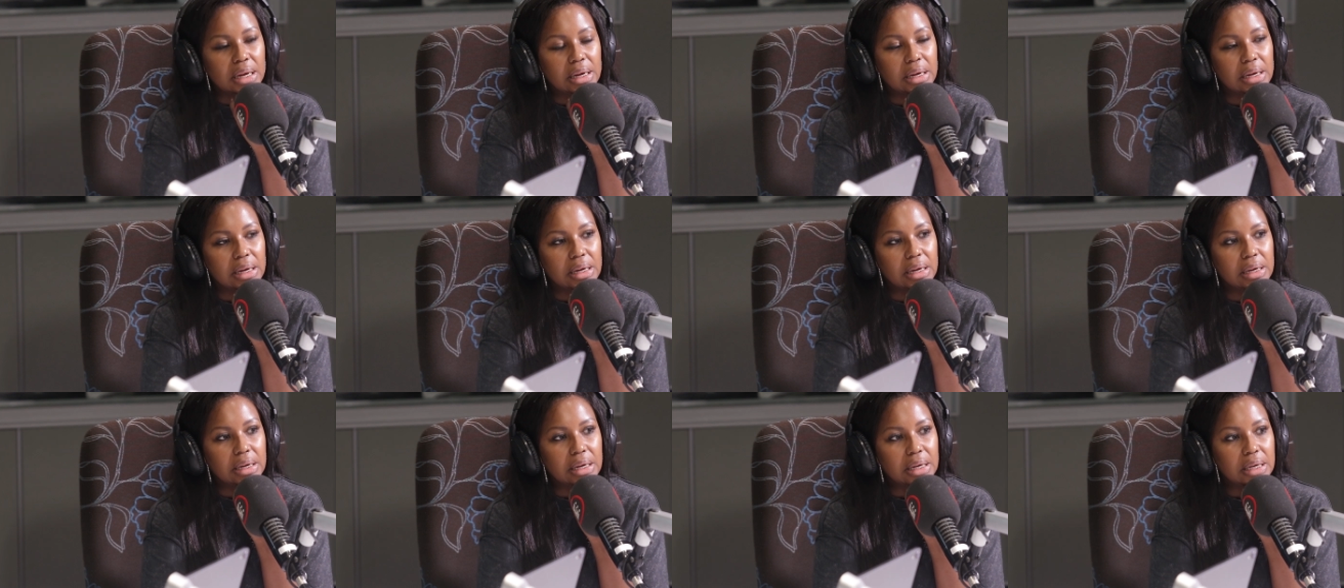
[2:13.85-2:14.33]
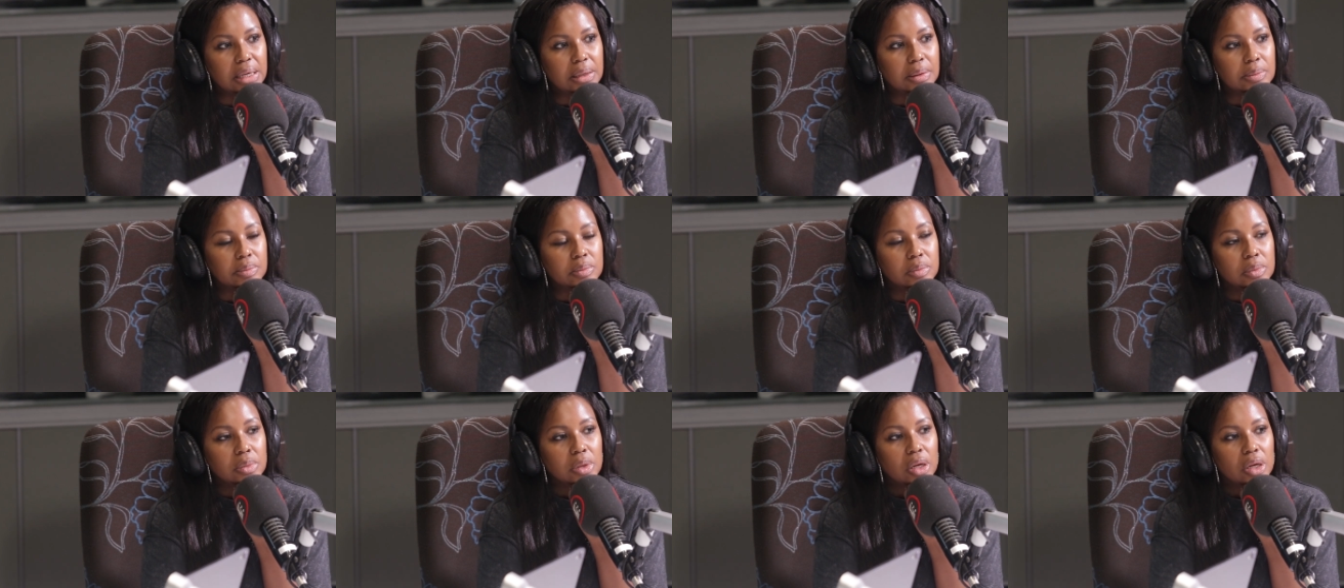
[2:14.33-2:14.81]

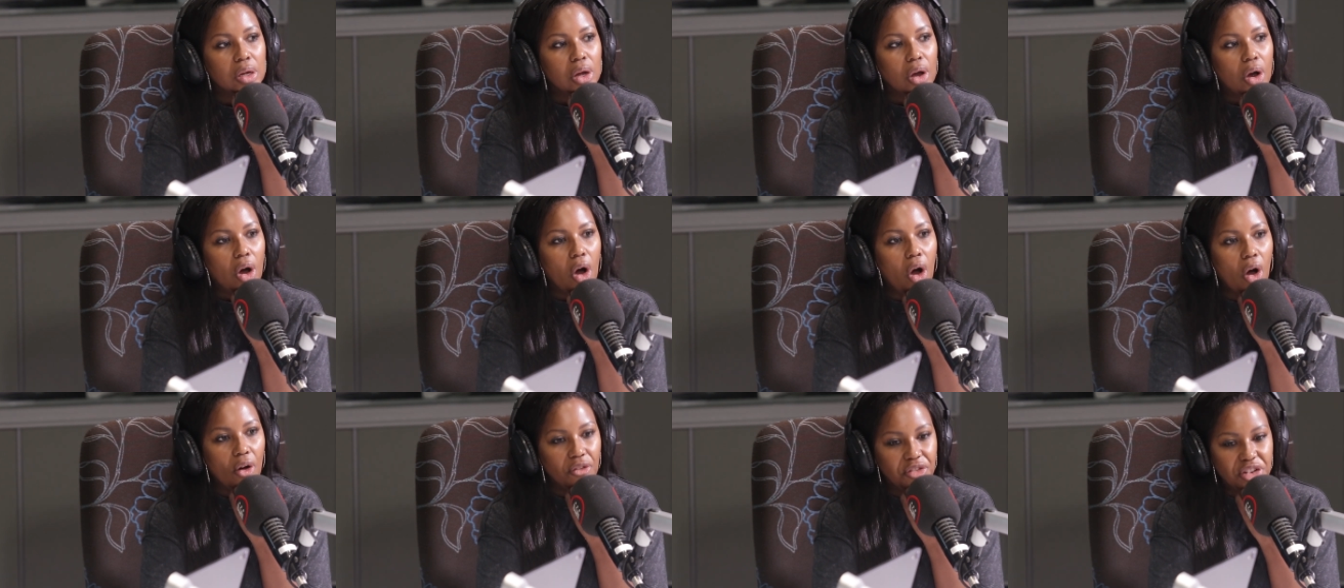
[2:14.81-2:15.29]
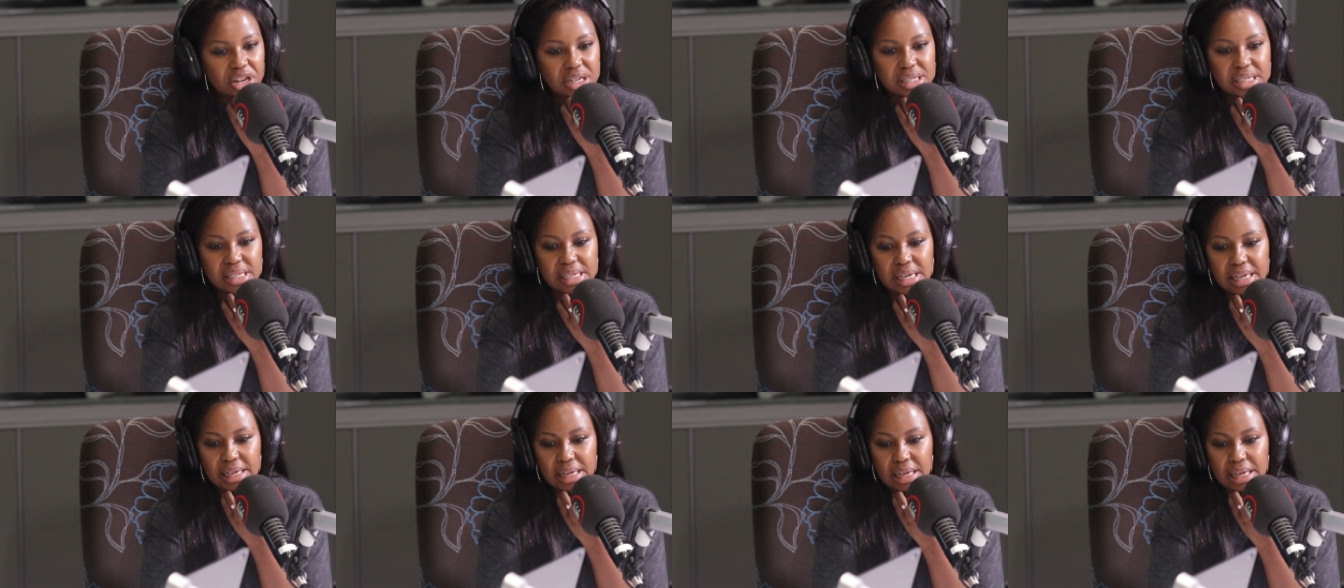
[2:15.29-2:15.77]
Um,
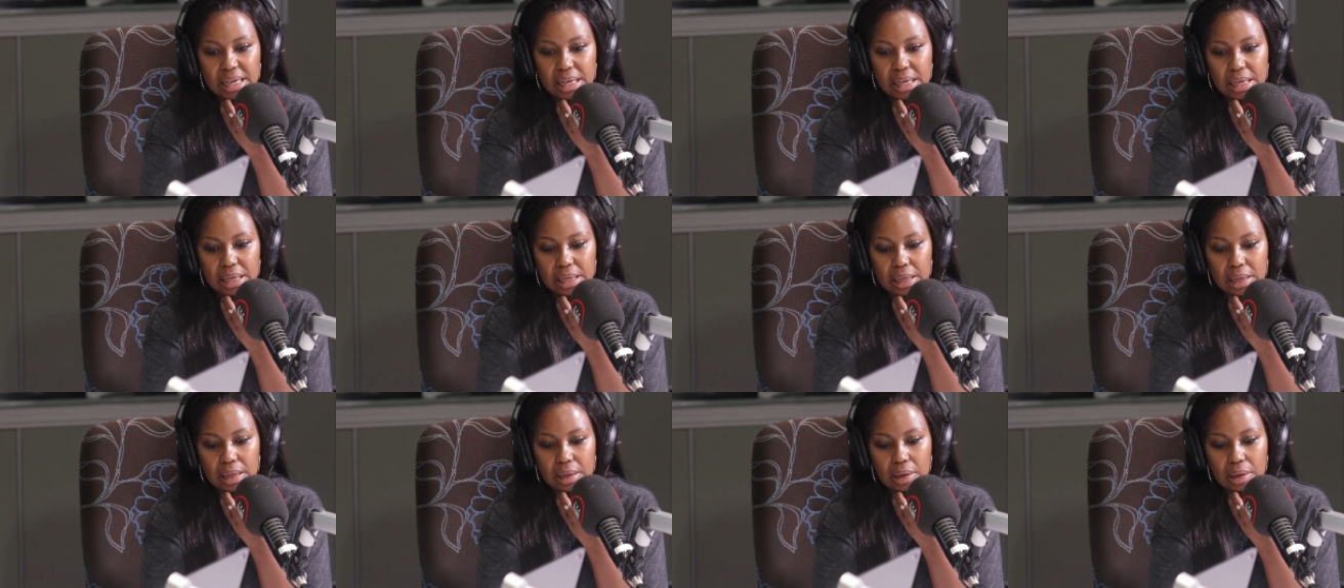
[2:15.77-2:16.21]
obviously